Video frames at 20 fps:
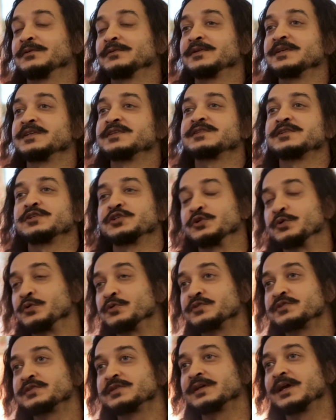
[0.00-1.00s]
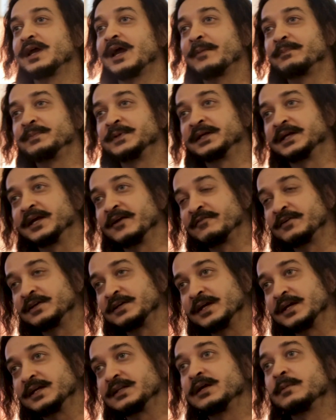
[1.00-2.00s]
There's shows happening
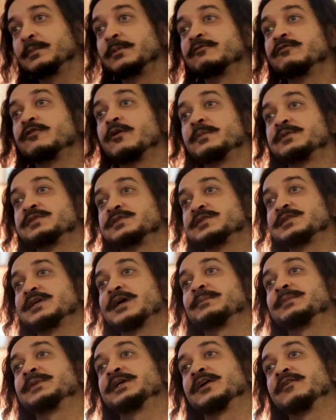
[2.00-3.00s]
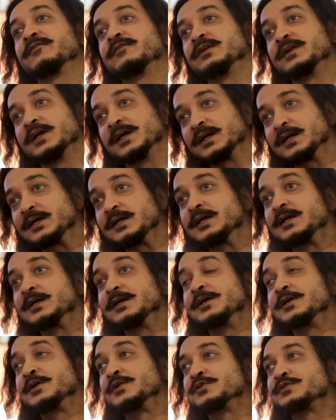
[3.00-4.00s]
every day, there are performances happening every day.
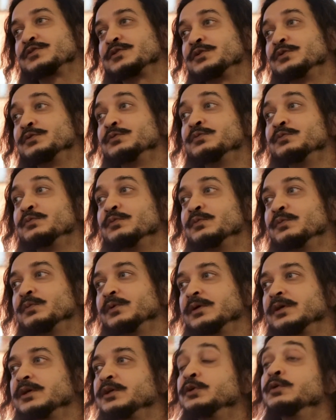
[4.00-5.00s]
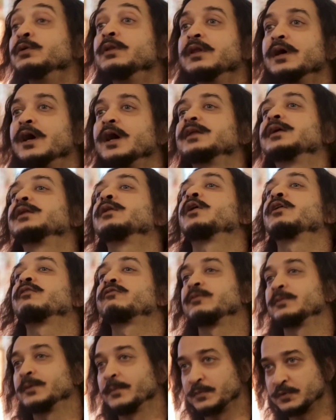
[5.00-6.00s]
So you learn a
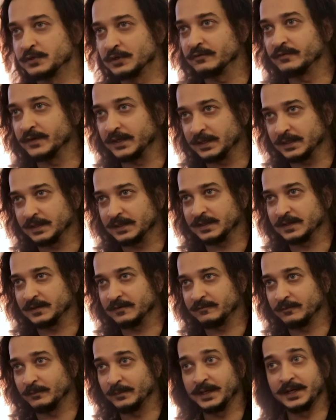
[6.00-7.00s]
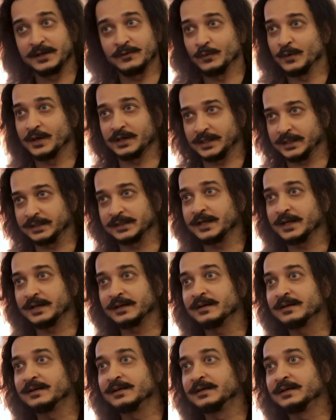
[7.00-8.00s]
lot from observing. For me, it worked like
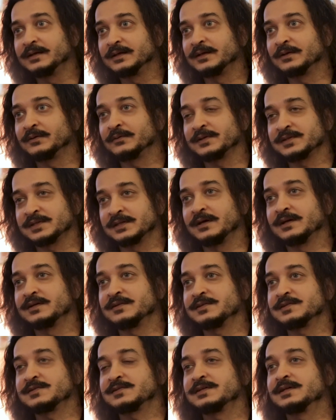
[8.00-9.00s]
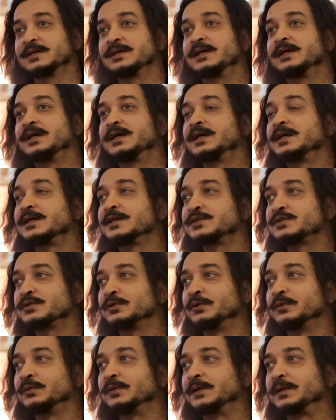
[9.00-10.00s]
that, as an artist.
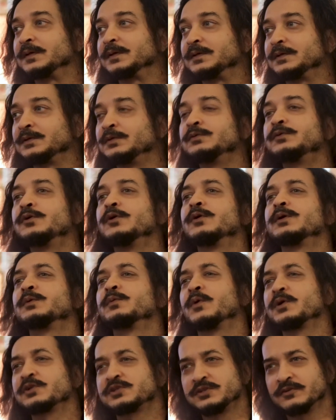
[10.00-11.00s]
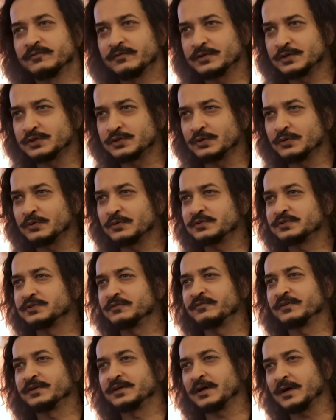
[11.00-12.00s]
So you go and watch different shows,
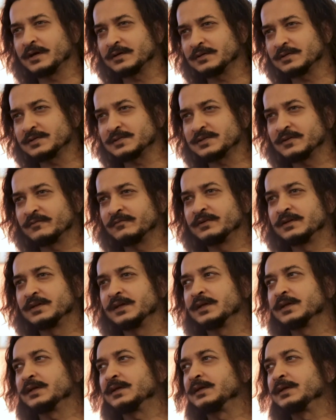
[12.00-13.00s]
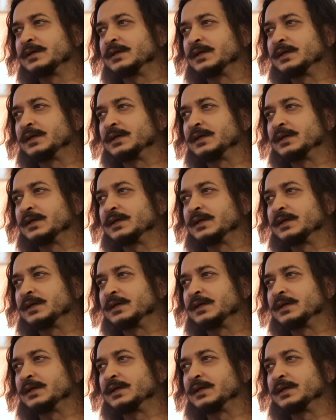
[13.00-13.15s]
different artists every day,